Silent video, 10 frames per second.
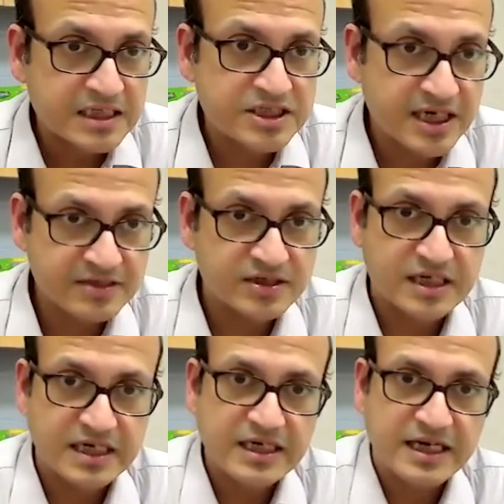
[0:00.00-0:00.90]

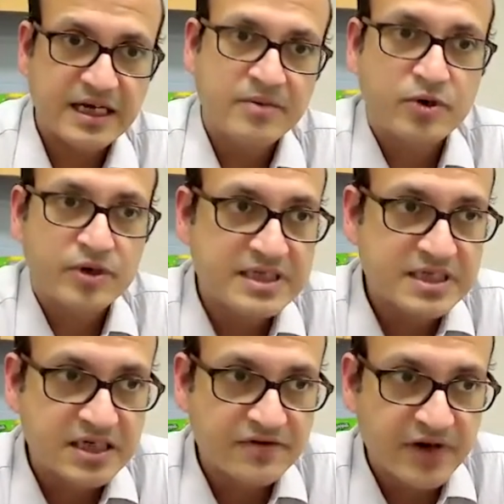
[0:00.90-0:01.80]
Generally,
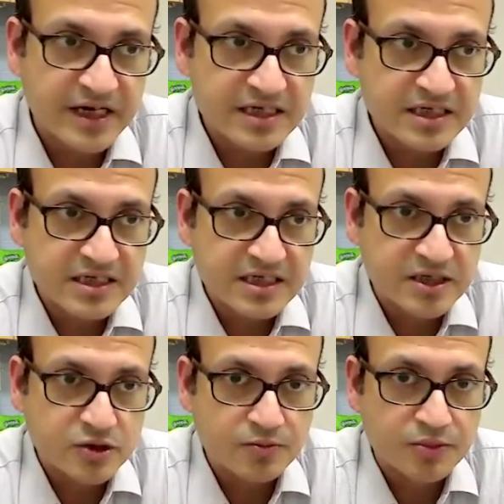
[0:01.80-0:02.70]
endpoints are divided
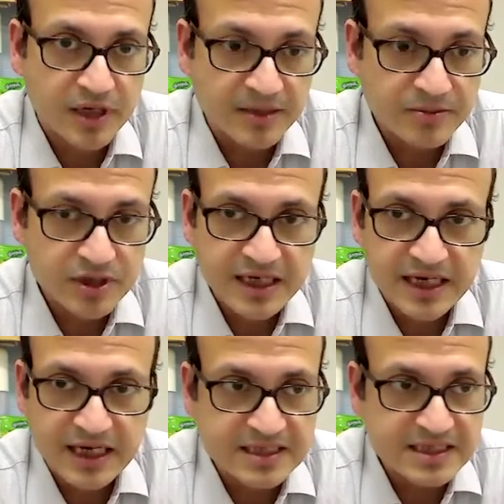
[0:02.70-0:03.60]
into primary
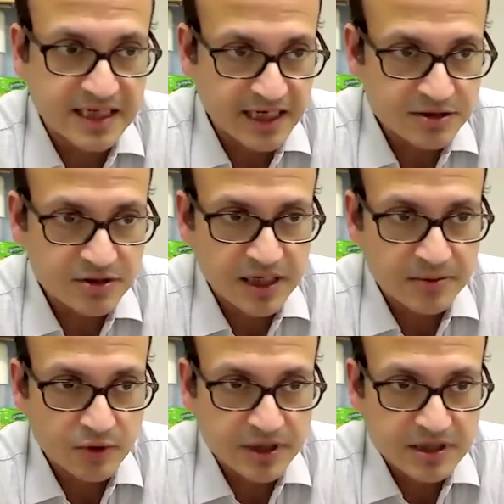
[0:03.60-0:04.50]
and secondary
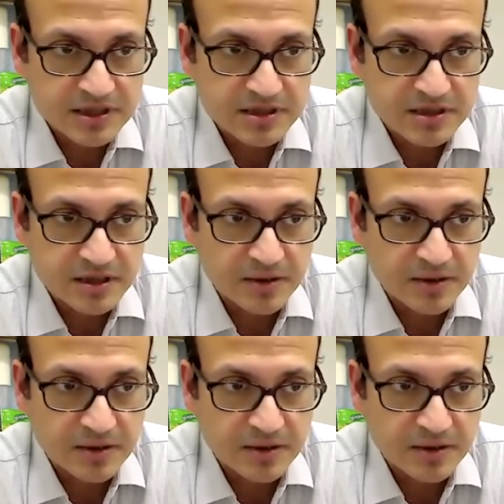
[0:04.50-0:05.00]
endpoints.